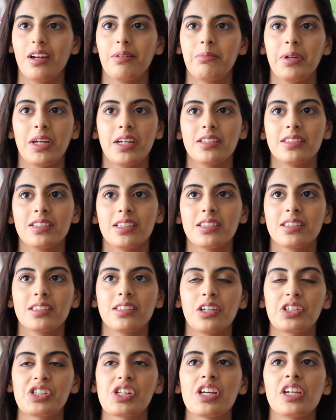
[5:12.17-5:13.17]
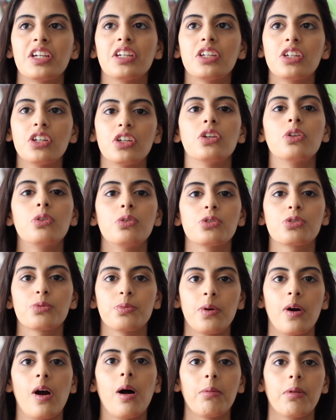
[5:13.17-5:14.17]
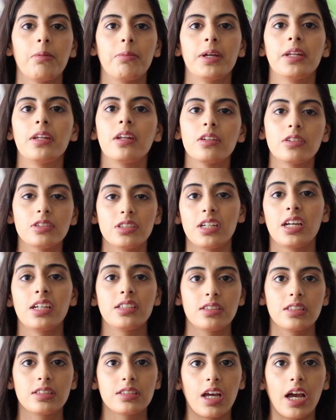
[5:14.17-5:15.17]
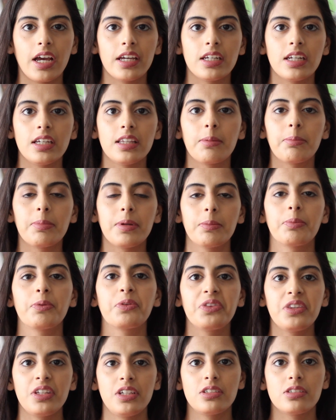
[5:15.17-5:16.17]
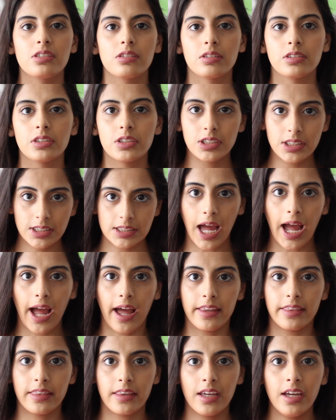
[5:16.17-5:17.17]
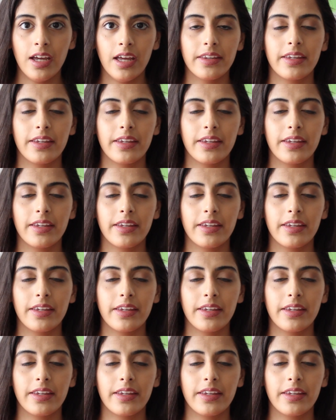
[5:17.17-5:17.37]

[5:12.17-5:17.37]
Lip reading: because it's such a huge problem in today's society that people need to understand